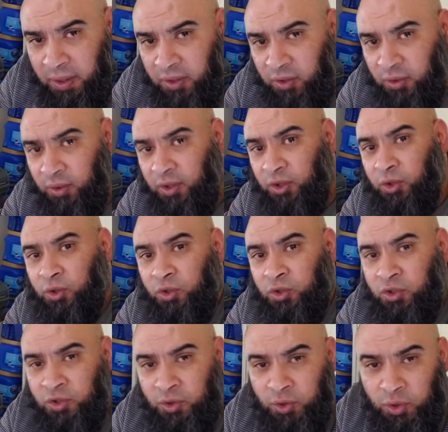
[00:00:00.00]
into
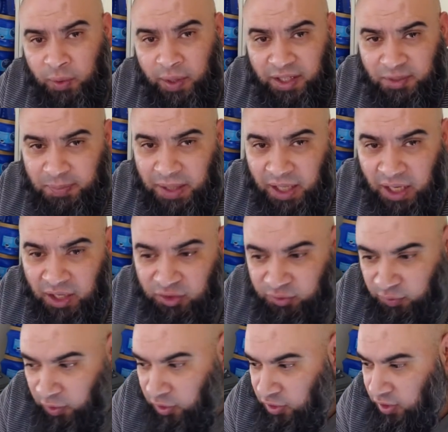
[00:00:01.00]
USPS
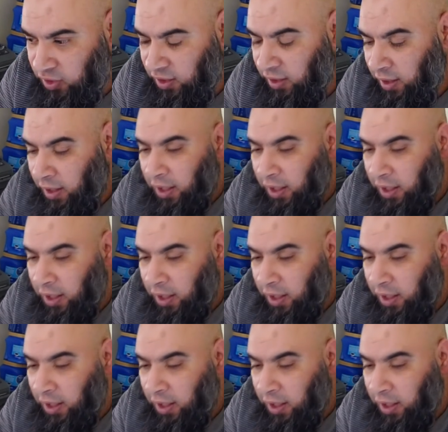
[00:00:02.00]
first.